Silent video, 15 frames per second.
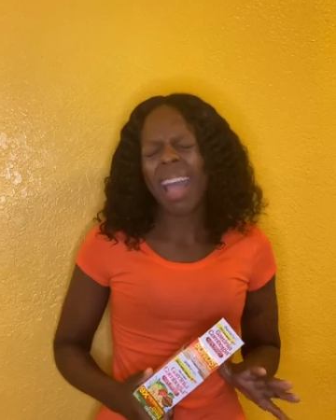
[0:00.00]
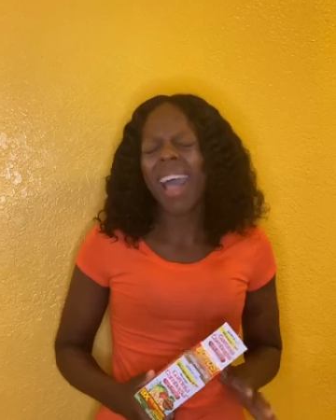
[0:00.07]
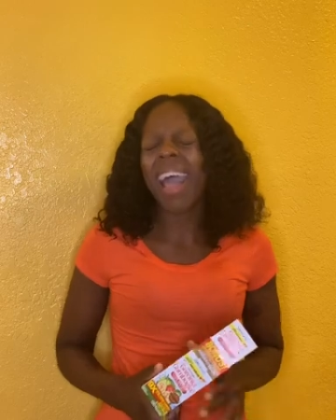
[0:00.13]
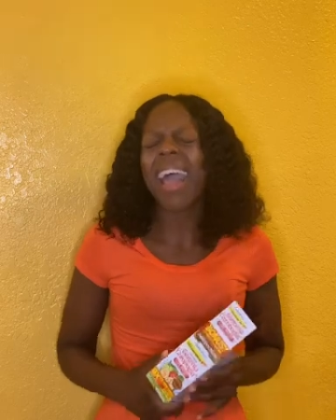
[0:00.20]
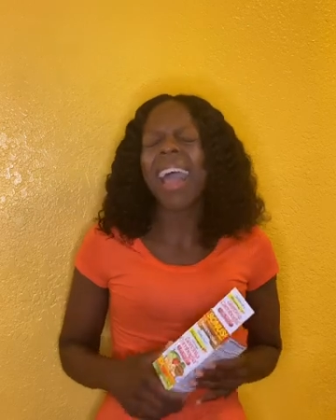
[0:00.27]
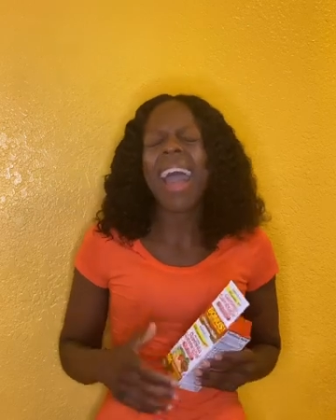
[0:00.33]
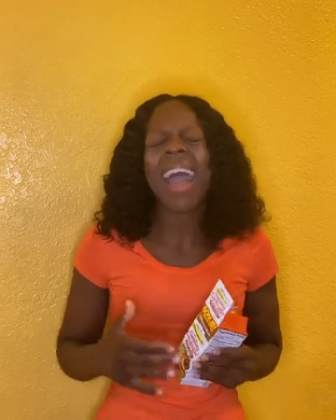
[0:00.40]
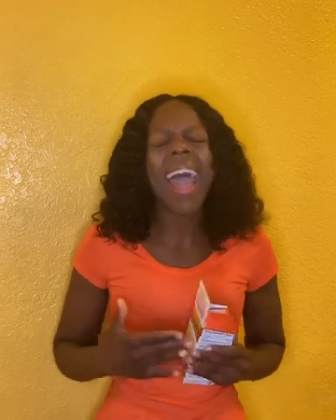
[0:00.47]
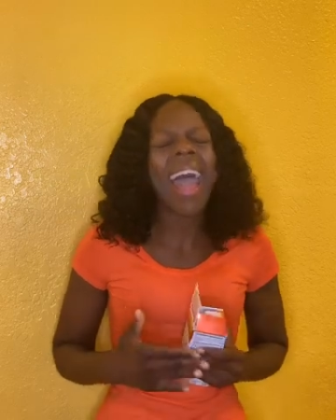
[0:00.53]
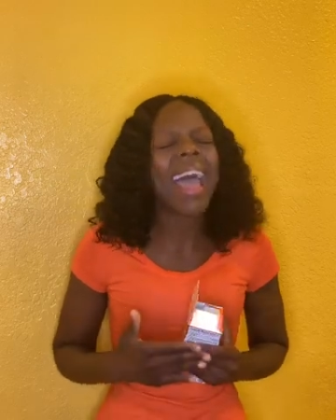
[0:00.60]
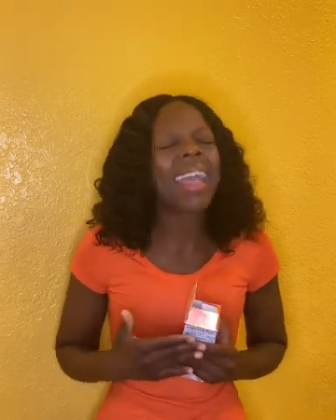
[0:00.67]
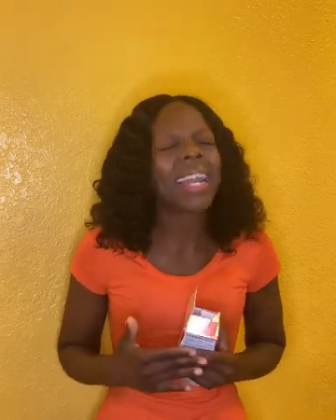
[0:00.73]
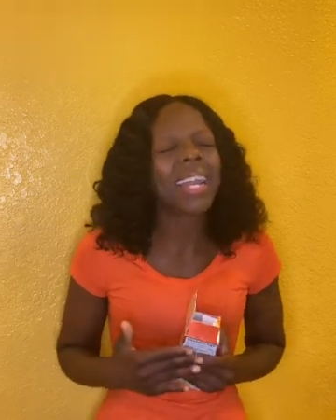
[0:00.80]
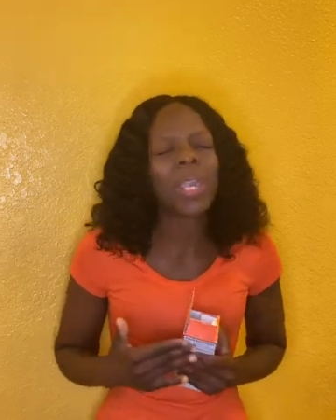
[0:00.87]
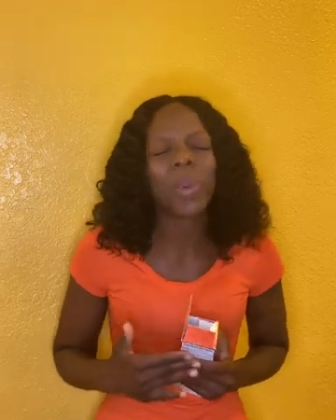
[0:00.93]
I
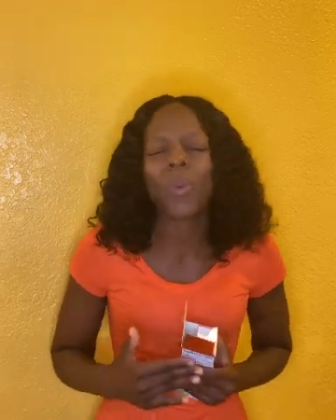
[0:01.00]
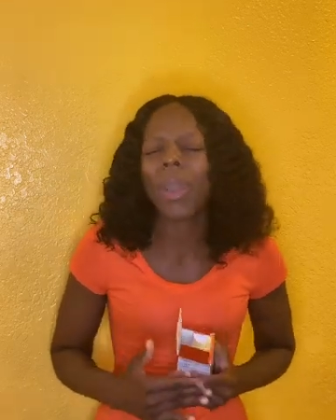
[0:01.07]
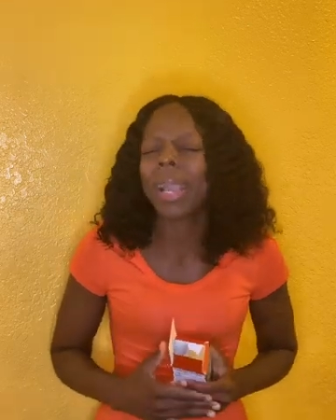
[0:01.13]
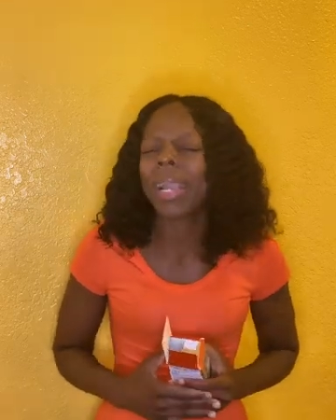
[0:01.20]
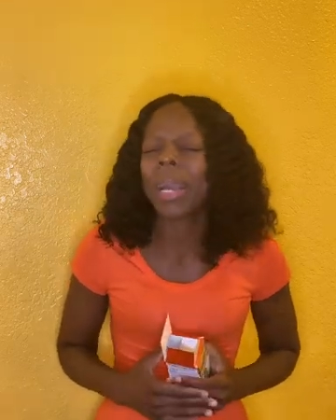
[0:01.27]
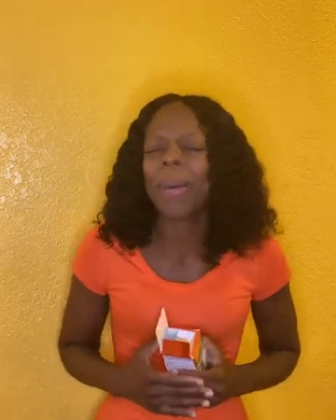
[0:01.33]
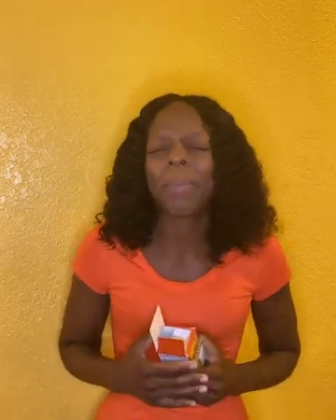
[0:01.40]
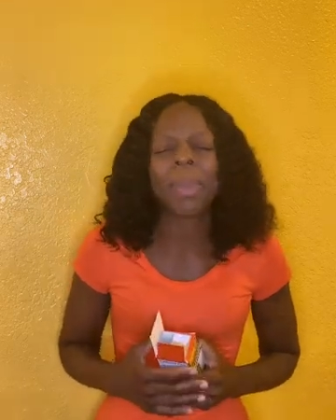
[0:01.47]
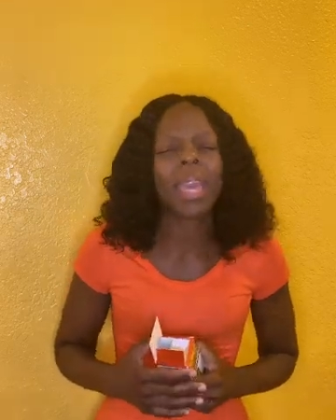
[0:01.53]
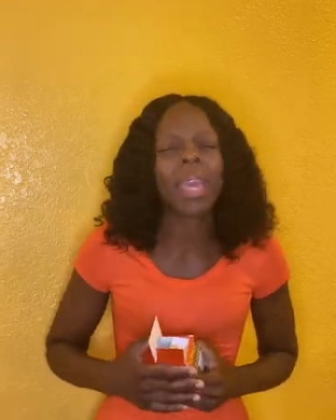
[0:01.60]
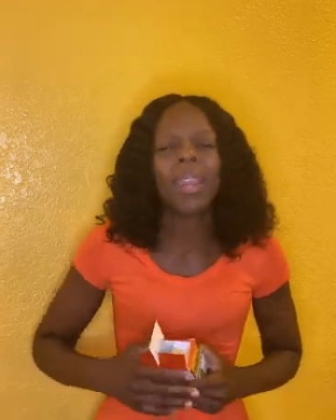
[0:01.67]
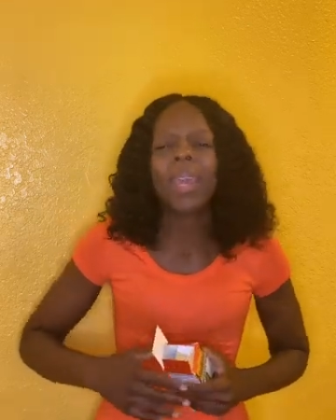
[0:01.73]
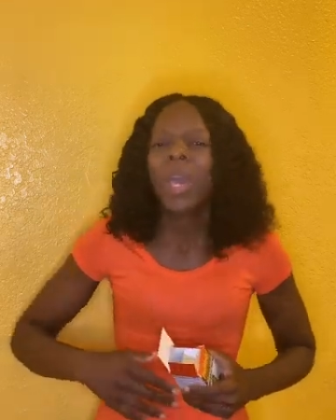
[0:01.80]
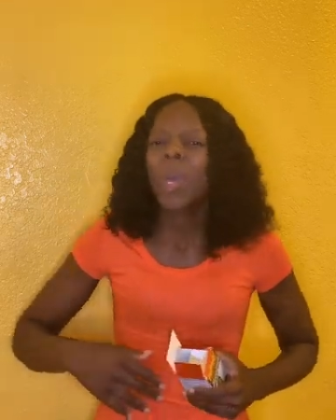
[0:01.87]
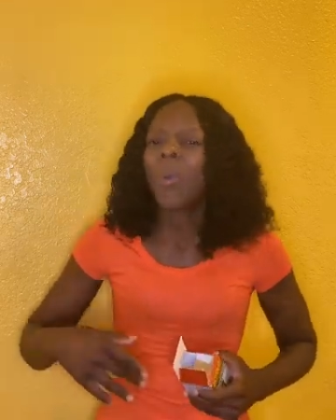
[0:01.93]
highly
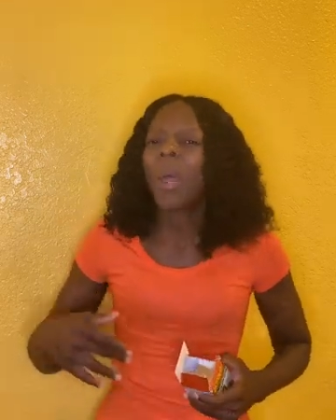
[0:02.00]
recommend.